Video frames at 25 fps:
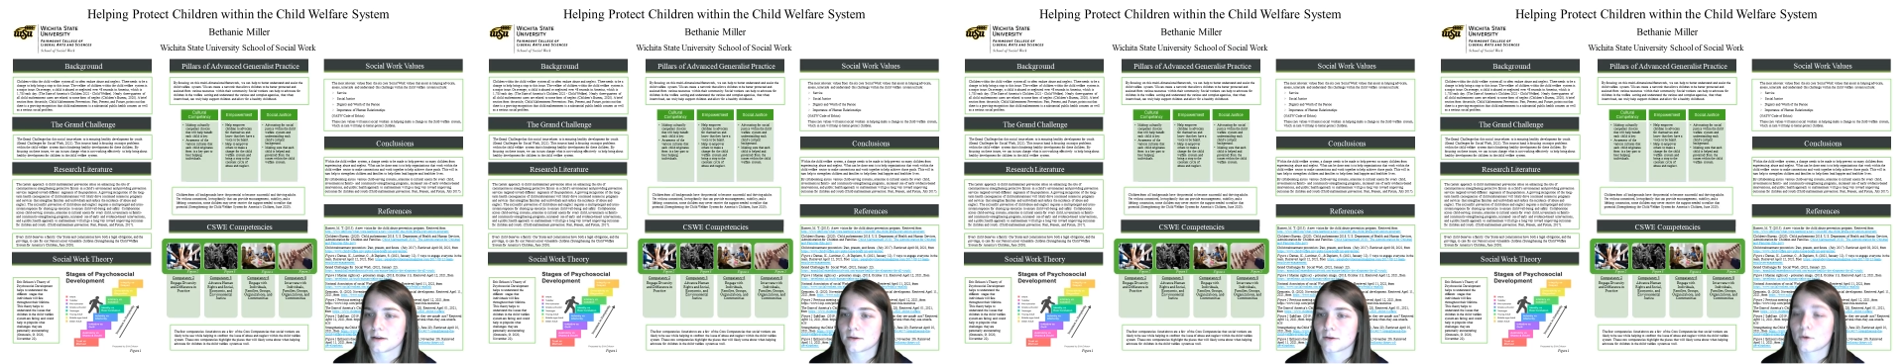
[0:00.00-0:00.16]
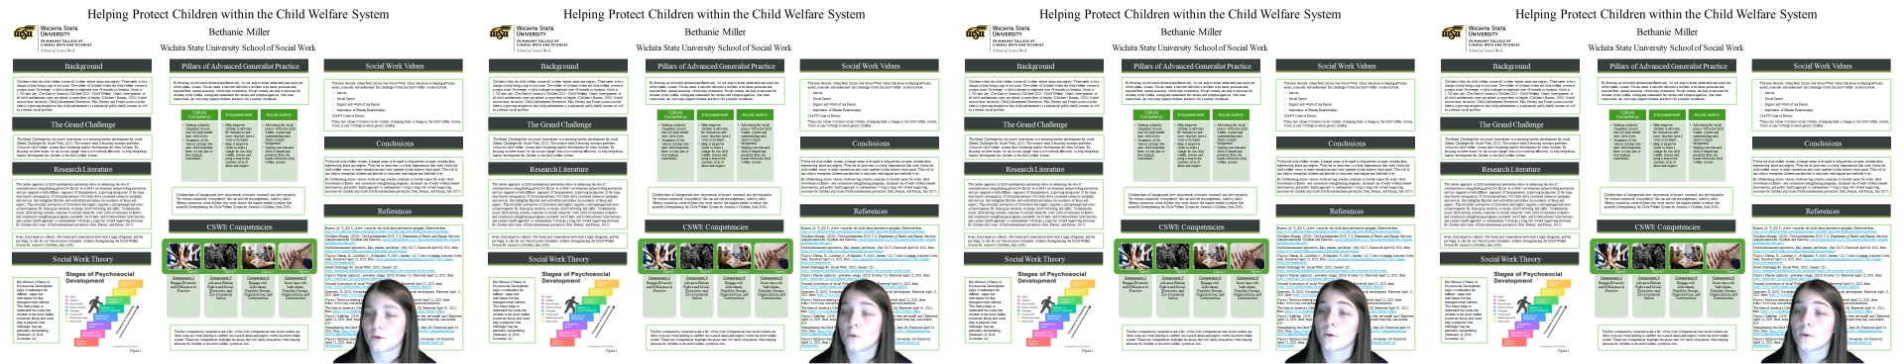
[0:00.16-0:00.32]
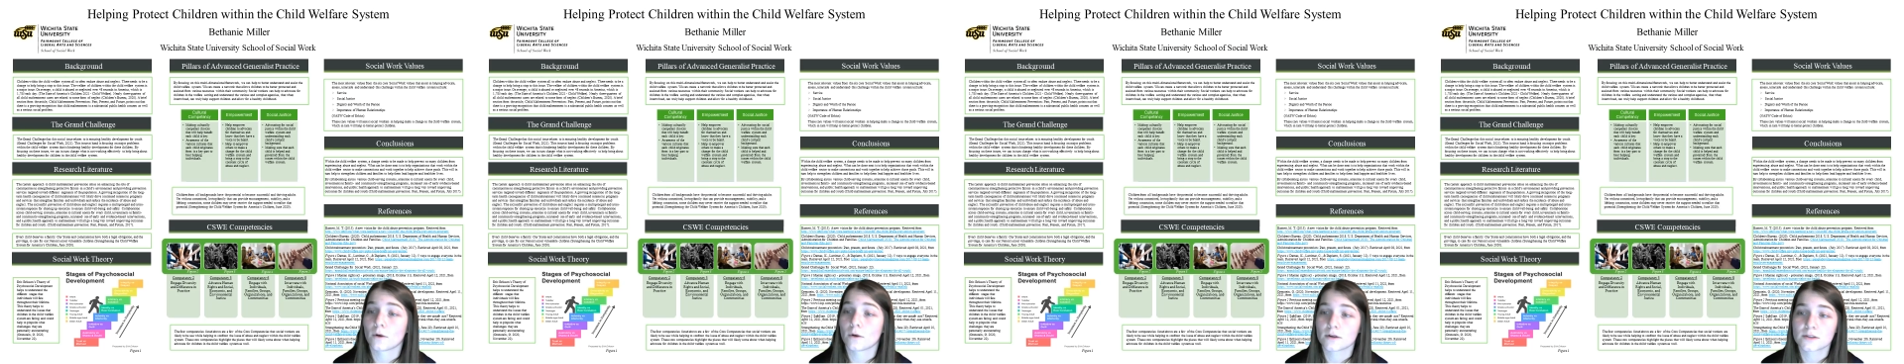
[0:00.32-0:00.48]

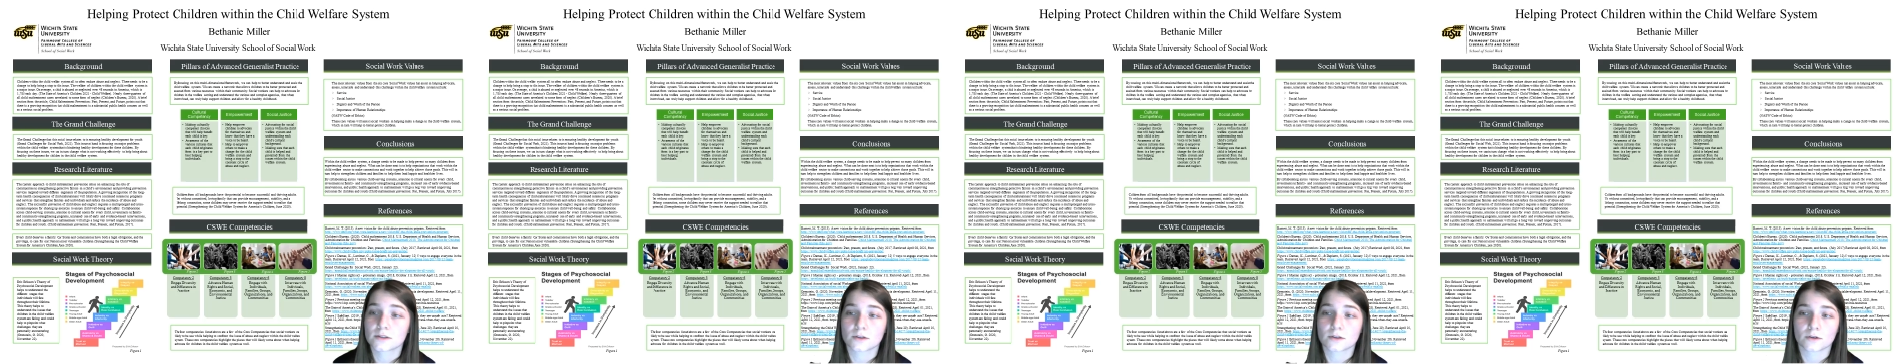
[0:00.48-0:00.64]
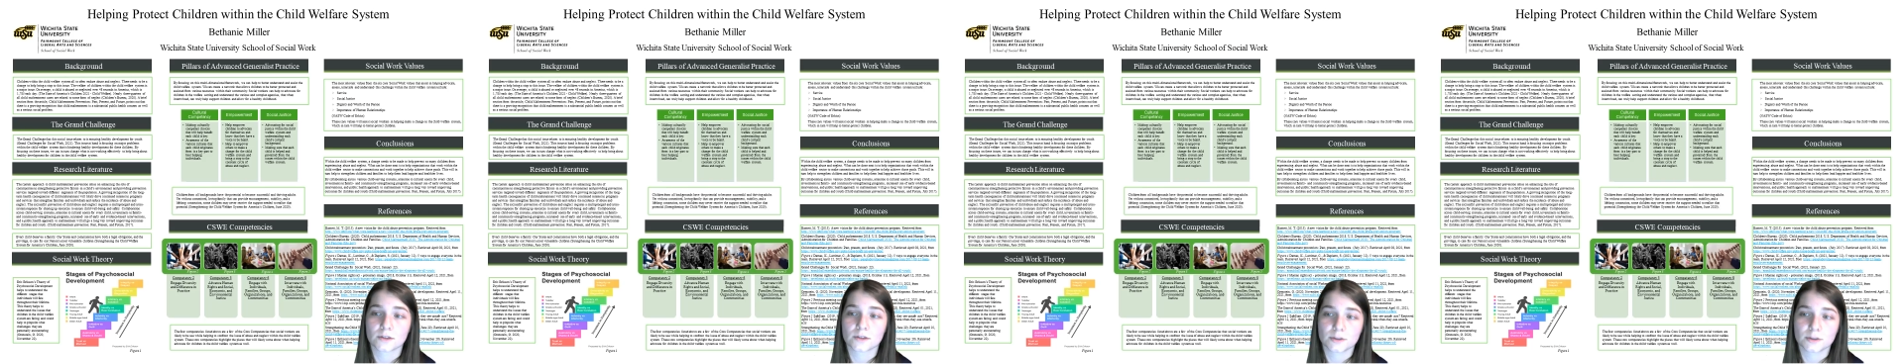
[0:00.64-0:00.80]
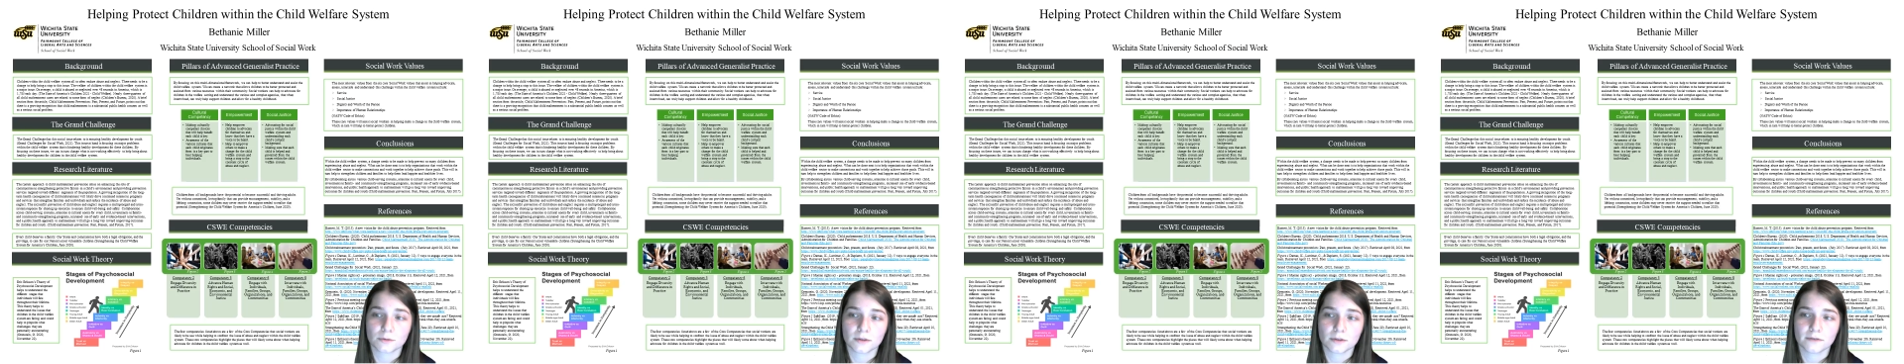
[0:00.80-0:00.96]
core
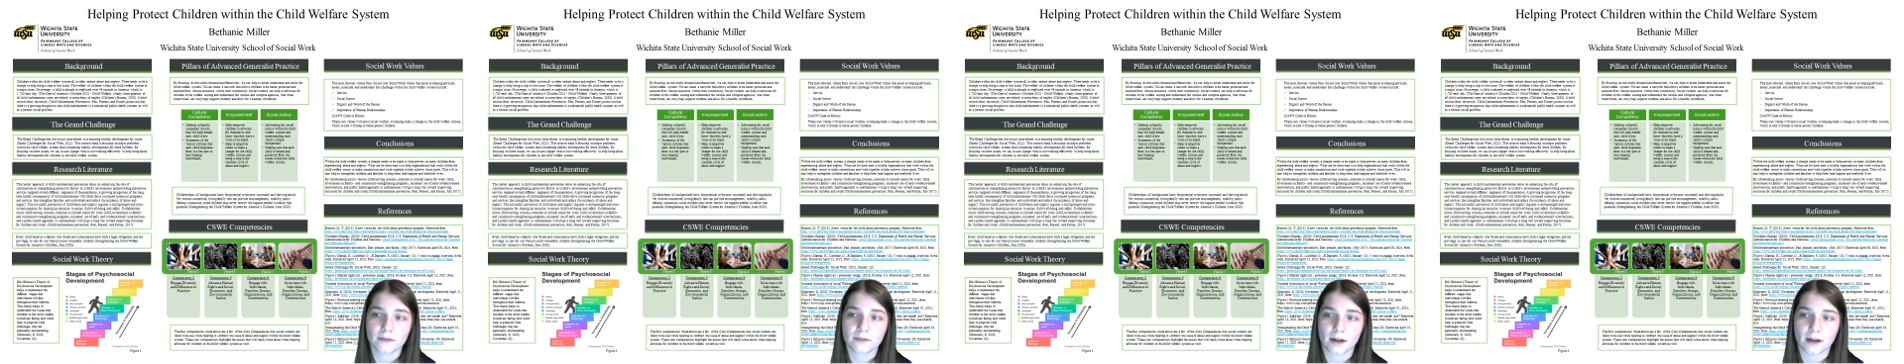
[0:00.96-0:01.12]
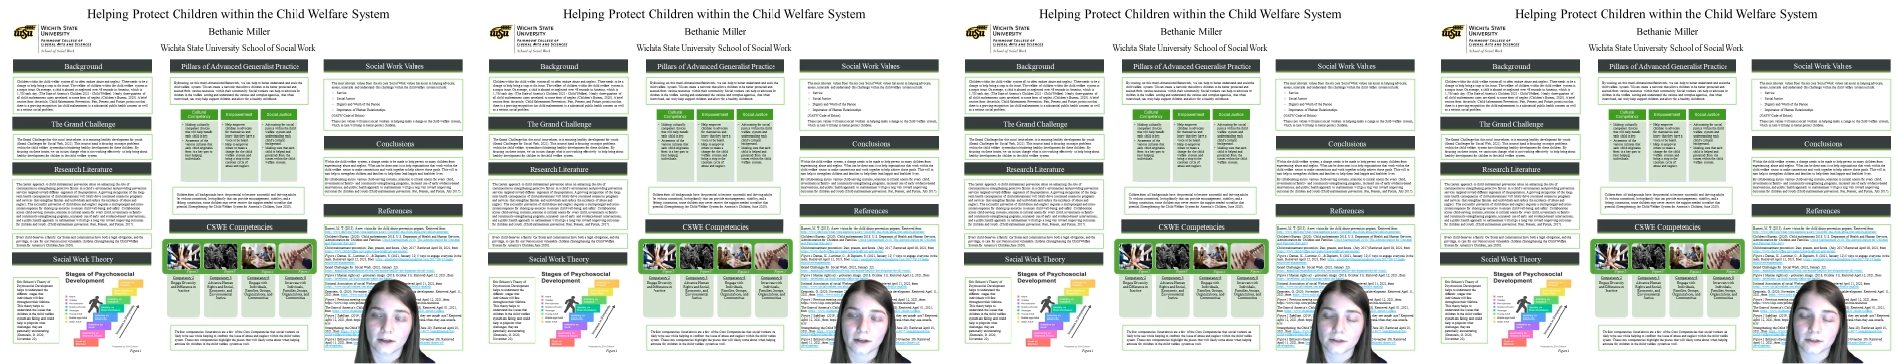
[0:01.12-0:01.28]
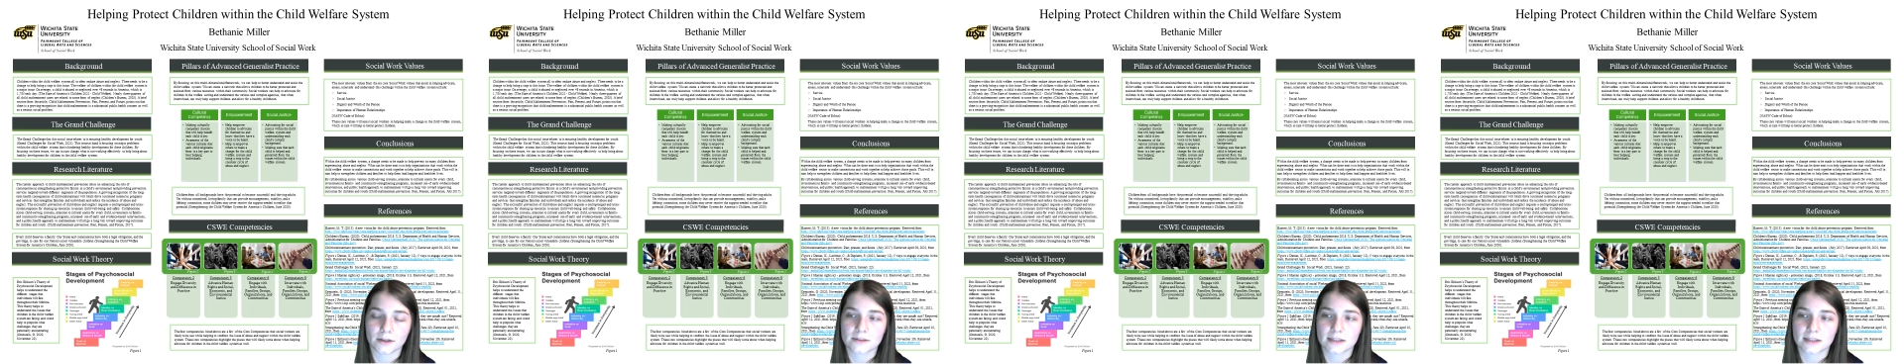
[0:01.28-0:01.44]
social work
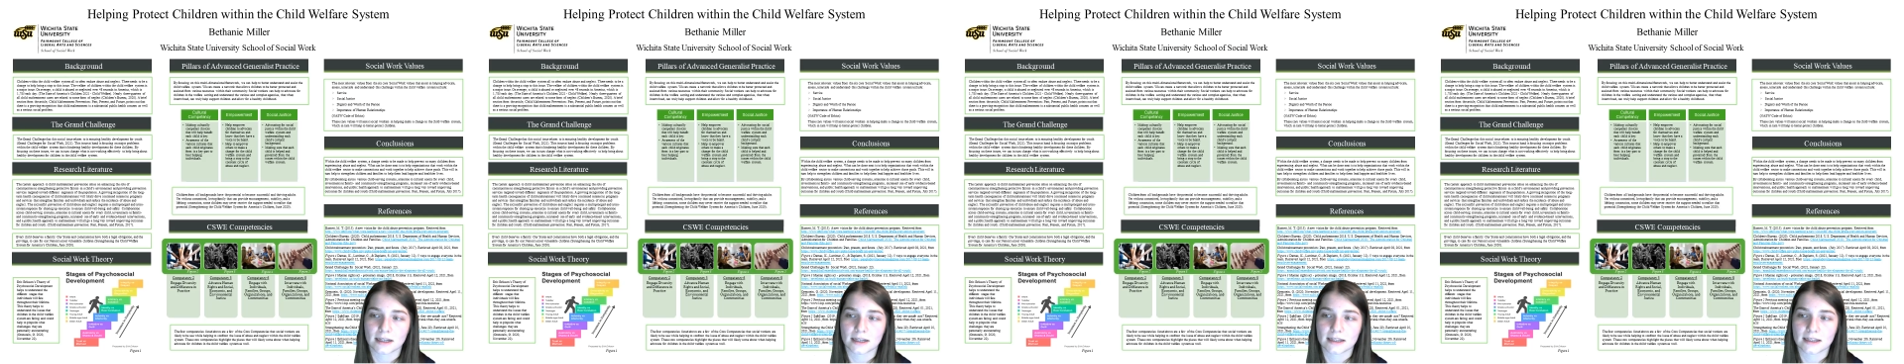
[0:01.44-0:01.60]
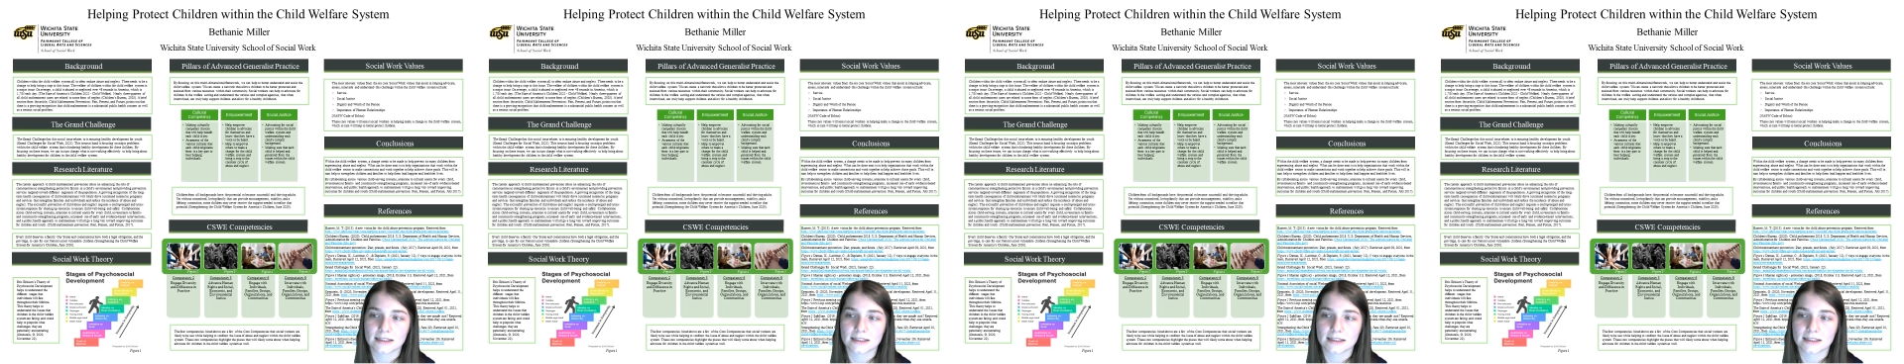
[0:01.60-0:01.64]
values that